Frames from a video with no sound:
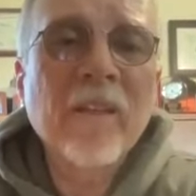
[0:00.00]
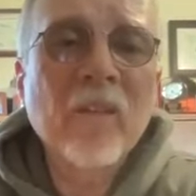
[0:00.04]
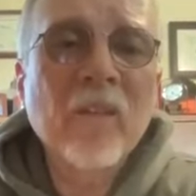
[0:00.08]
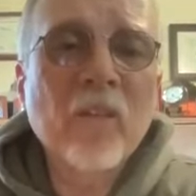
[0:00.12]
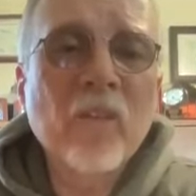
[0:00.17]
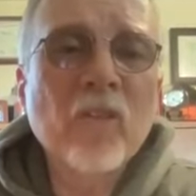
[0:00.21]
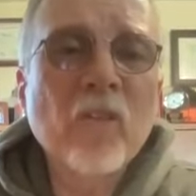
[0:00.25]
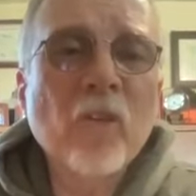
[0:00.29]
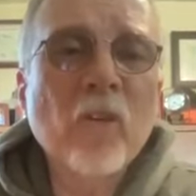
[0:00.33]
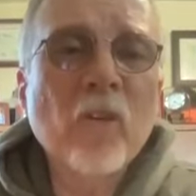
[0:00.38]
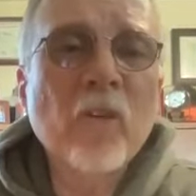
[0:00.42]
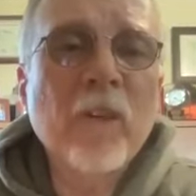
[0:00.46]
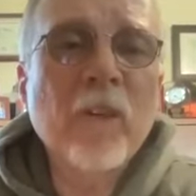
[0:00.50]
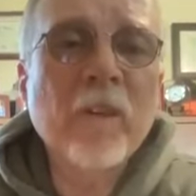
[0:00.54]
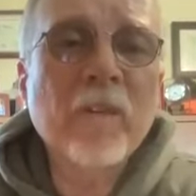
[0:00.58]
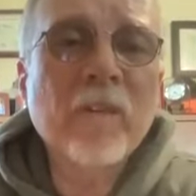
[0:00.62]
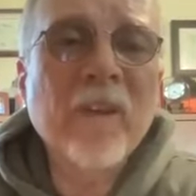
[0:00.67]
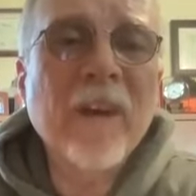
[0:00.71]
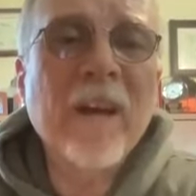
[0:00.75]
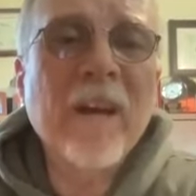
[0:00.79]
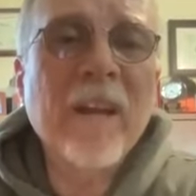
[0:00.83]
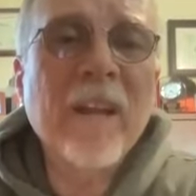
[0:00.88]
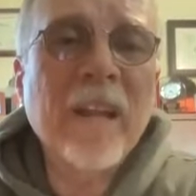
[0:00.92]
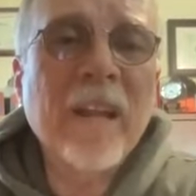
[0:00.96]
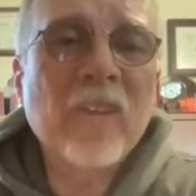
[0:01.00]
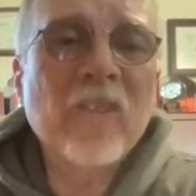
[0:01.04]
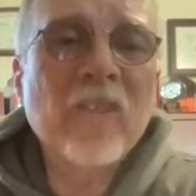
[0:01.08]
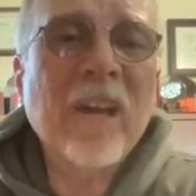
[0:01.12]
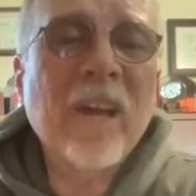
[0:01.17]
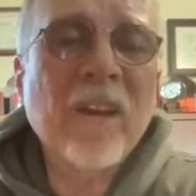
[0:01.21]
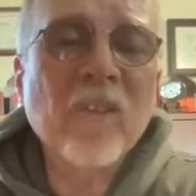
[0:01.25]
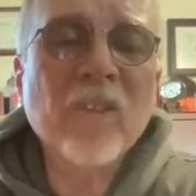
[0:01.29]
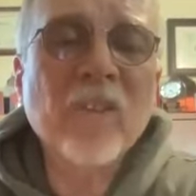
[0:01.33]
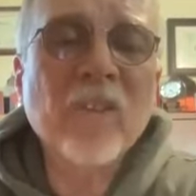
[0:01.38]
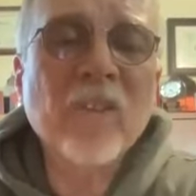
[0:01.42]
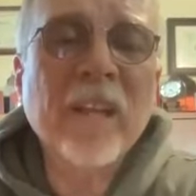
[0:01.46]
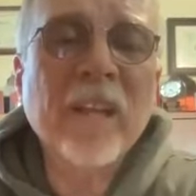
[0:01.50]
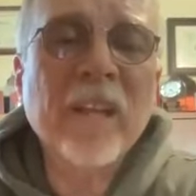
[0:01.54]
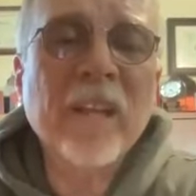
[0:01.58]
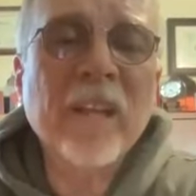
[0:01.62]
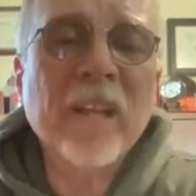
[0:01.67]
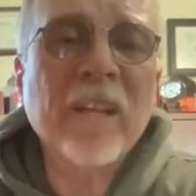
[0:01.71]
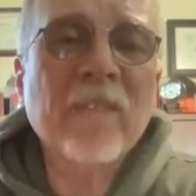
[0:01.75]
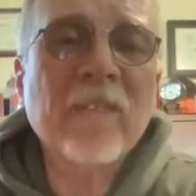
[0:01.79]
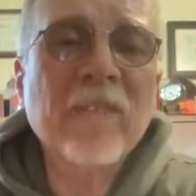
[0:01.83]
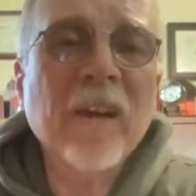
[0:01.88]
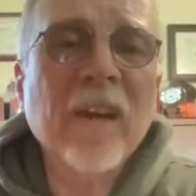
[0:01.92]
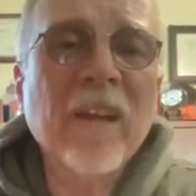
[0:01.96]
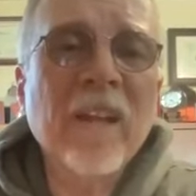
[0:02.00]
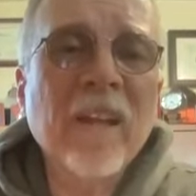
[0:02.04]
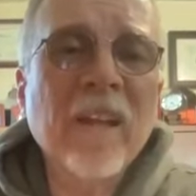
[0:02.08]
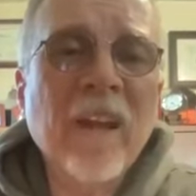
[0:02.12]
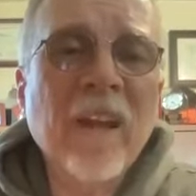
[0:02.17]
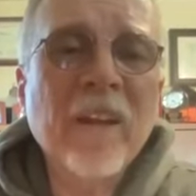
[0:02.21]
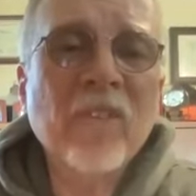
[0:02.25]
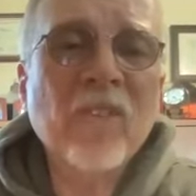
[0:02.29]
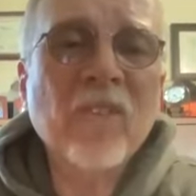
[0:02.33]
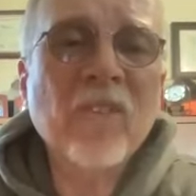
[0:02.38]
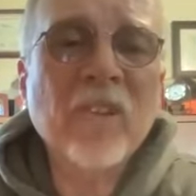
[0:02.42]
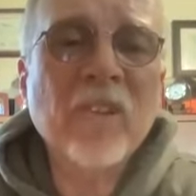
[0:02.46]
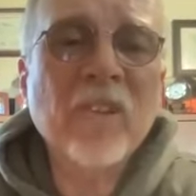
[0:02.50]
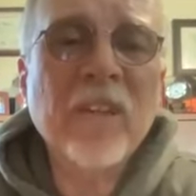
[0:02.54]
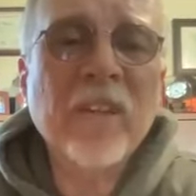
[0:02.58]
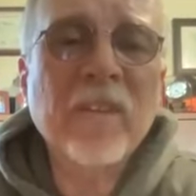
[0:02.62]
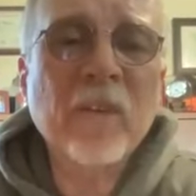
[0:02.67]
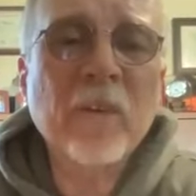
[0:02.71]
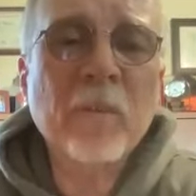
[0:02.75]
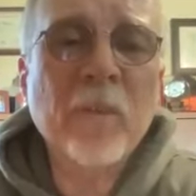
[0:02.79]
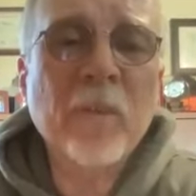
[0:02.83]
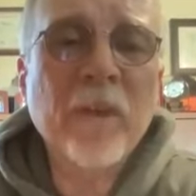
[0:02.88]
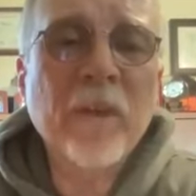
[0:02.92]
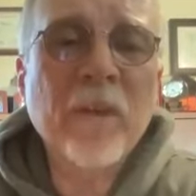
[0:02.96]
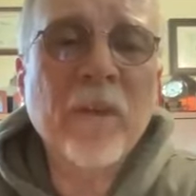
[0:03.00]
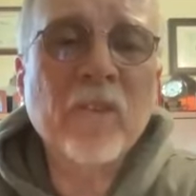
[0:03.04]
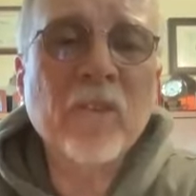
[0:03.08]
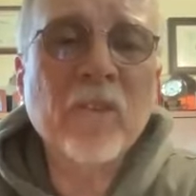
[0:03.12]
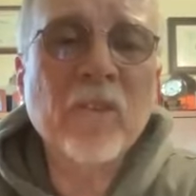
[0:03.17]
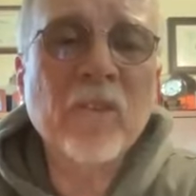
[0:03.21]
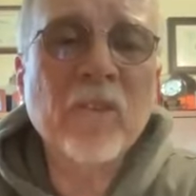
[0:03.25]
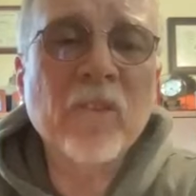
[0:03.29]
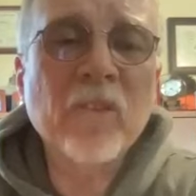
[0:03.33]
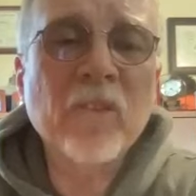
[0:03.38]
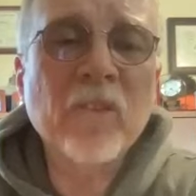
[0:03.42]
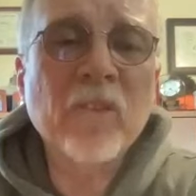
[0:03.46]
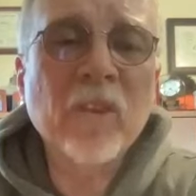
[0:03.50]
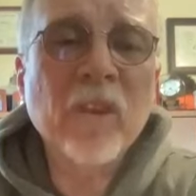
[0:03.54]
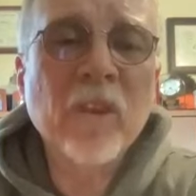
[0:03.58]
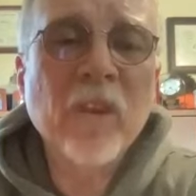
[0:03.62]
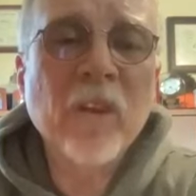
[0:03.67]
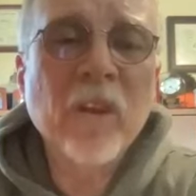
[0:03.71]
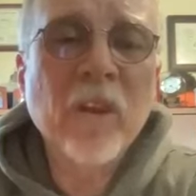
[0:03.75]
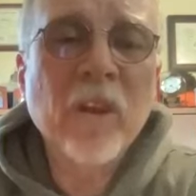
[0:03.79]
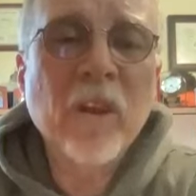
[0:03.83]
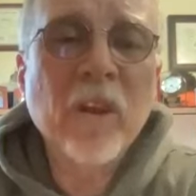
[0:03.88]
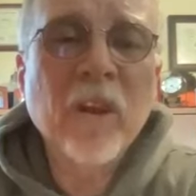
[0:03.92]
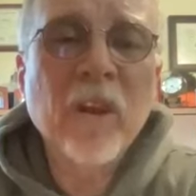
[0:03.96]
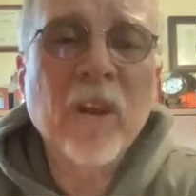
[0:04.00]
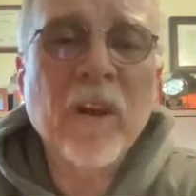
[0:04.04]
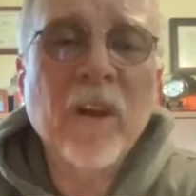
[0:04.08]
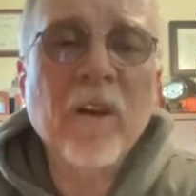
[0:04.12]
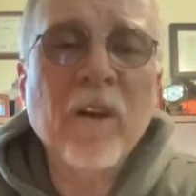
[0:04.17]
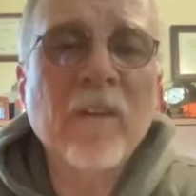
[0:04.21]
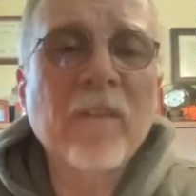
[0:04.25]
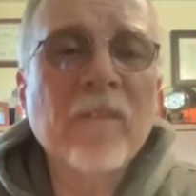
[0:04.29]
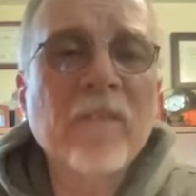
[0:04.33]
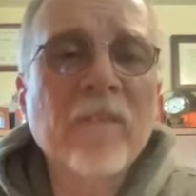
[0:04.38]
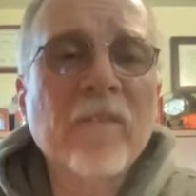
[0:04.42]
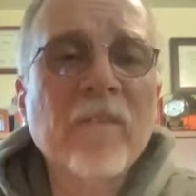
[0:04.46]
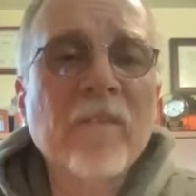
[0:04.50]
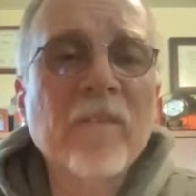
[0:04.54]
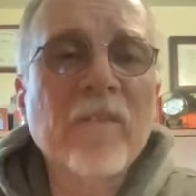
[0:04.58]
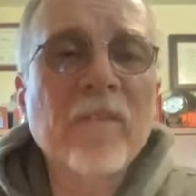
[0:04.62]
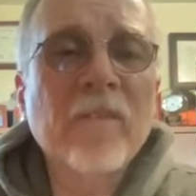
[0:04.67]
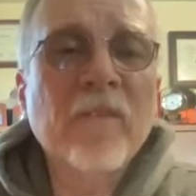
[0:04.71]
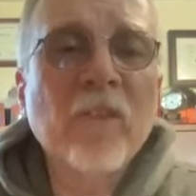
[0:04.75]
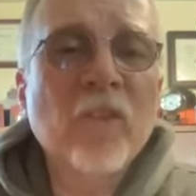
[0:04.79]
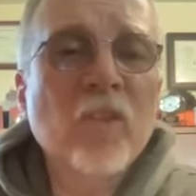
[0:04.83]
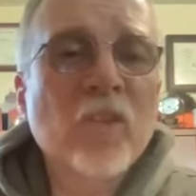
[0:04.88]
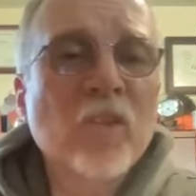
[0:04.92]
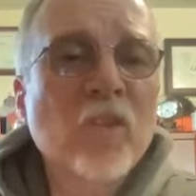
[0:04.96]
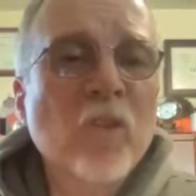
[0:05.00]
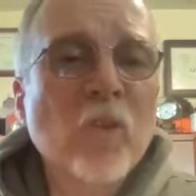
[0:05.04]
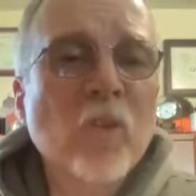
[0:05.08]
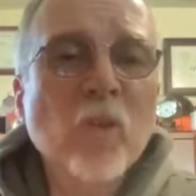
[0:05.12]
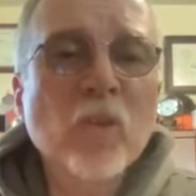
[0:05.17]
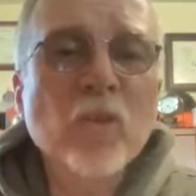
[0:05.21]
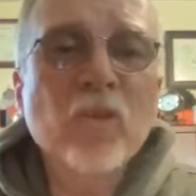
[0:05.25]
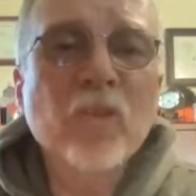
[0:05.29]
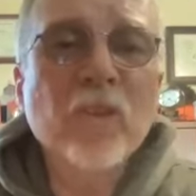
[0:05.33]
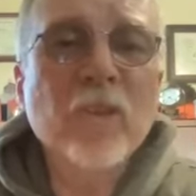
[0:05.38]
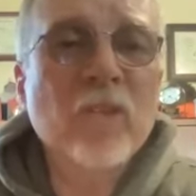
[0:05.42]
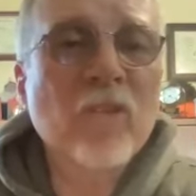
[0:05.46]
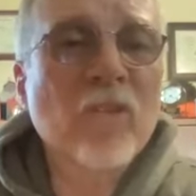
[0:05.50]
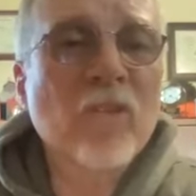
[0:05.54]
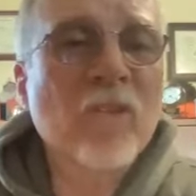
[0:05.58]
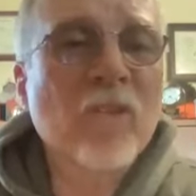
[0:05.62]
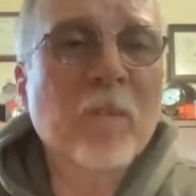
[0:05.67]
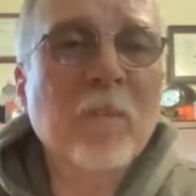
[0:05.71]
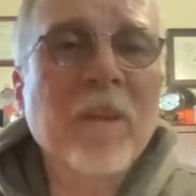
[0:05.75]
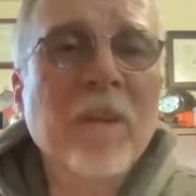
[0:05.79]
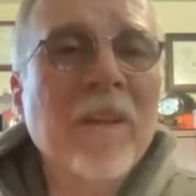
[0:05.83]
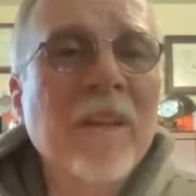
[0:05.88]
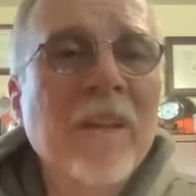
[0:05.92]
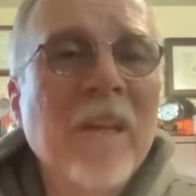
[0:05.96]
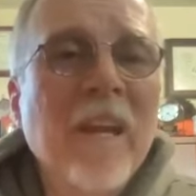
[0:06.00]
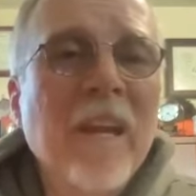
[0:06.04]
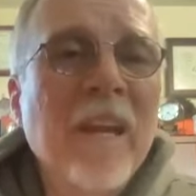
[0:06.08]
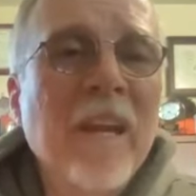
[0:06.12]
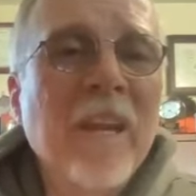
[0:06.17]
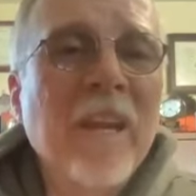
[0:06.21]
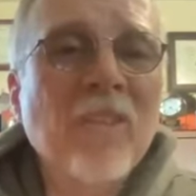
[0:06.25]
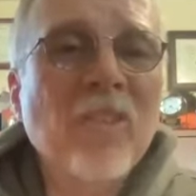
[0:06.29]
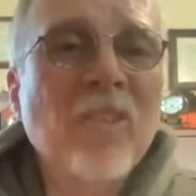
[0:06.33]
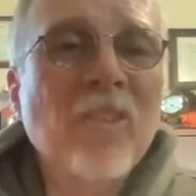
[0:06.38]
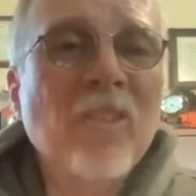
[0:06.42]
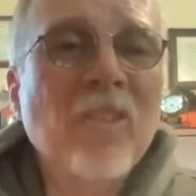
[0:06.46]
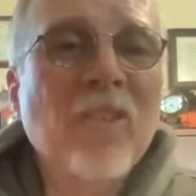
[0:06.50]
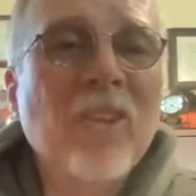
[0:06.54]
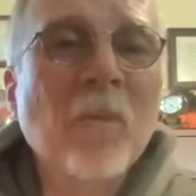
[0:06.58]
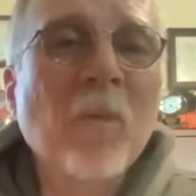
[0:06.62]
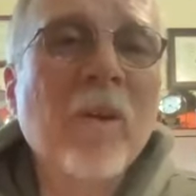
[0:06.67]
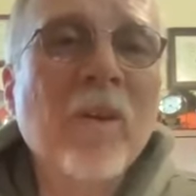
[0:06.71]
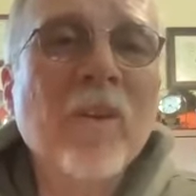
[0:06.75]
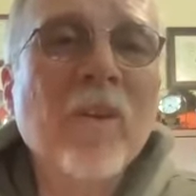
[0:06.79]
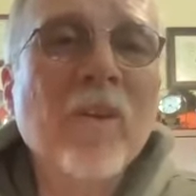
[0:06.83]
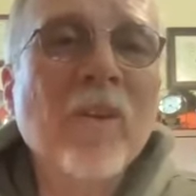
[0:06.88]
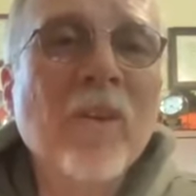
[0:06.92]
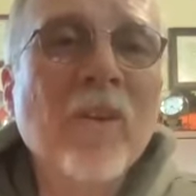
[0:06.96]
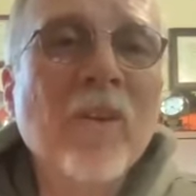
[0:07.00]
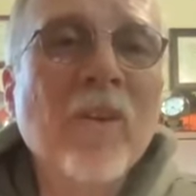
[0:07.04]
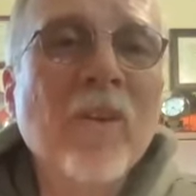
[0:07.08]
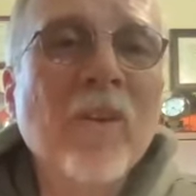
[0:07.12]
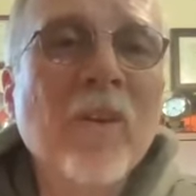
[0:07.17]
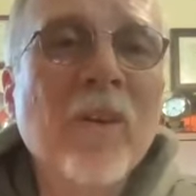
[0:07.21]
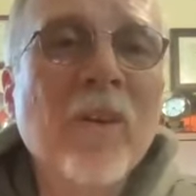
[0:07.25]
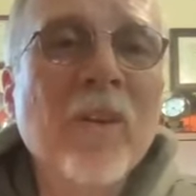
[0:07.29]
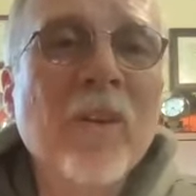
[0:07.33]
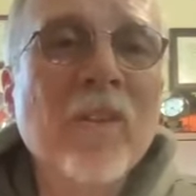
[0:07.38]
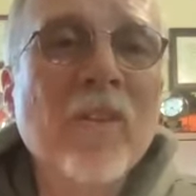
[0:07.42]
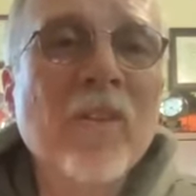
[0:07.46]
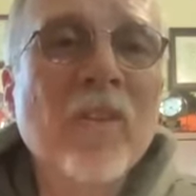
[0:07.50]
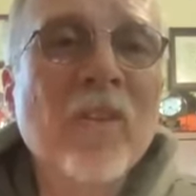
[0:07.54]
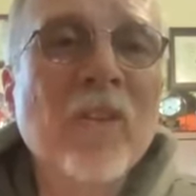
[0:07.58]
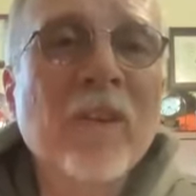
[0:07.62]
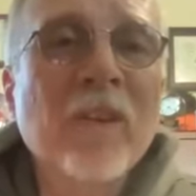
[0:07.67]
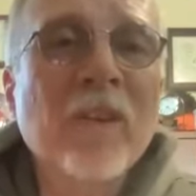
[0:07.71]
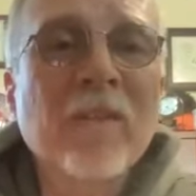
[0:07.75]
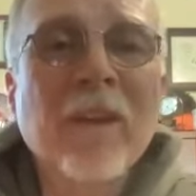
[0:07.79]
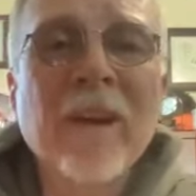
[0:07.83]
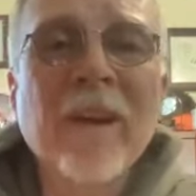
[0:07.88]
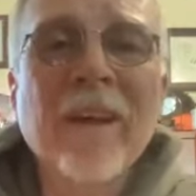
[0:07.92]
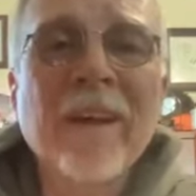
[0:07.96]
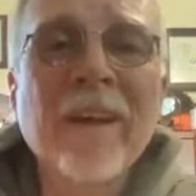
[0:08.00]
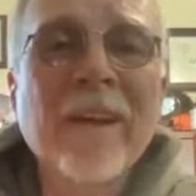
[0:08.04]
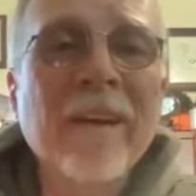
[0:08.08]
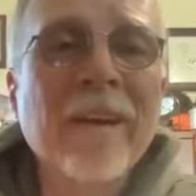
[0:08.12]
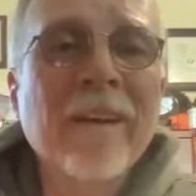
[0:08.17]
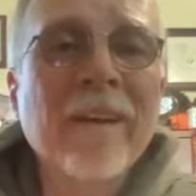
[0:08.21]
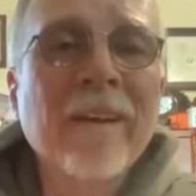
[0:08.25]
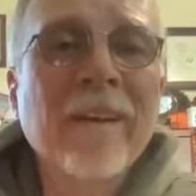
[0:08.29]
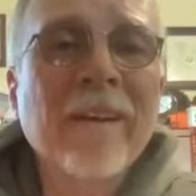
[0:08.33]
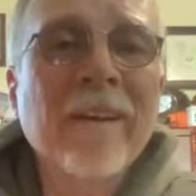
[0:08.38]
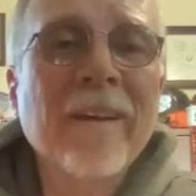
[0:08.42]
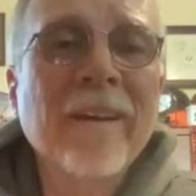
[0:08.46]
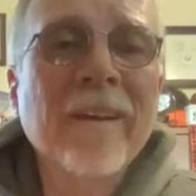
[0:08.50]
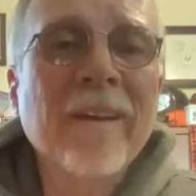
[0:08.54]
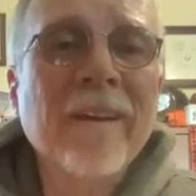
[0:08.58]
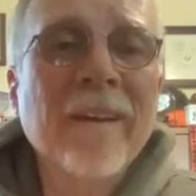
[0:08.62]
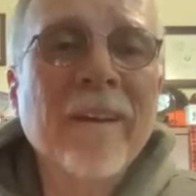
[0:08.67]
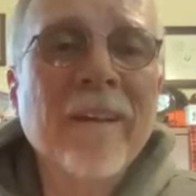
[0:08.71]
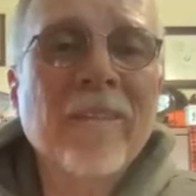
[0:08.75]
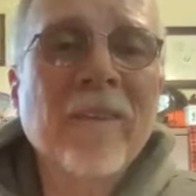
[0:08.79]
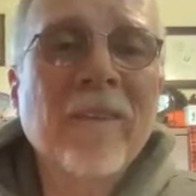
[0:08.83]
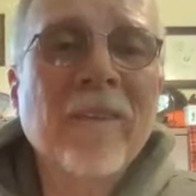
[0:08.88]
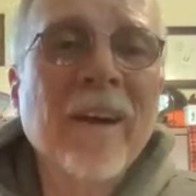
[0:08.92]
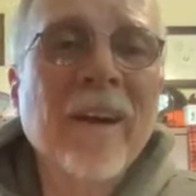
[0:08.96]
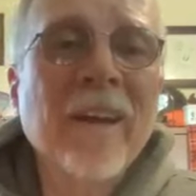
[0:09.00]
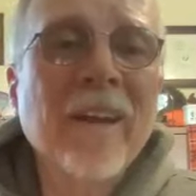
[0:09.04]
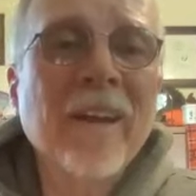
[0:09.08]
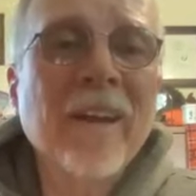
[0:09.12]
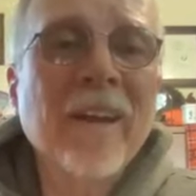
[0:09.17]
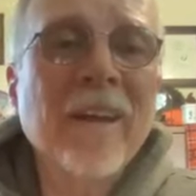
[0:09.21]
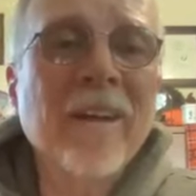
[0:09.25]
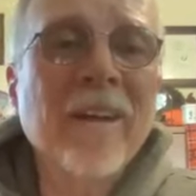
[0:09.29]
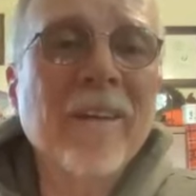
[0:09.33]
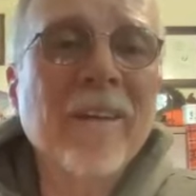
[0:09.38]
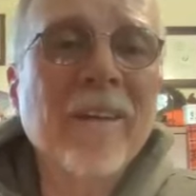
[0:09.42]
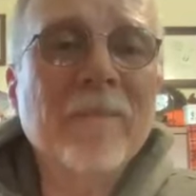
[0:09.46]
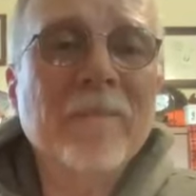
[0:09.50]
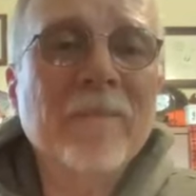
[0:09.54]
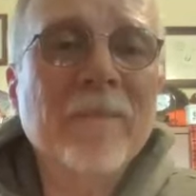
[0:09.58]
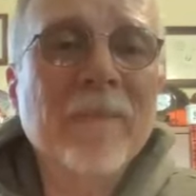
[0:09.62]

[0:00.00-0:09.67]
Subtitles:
So it sounds like you've got lots of different pieces of the school system engaged in what you're doing. So you've got a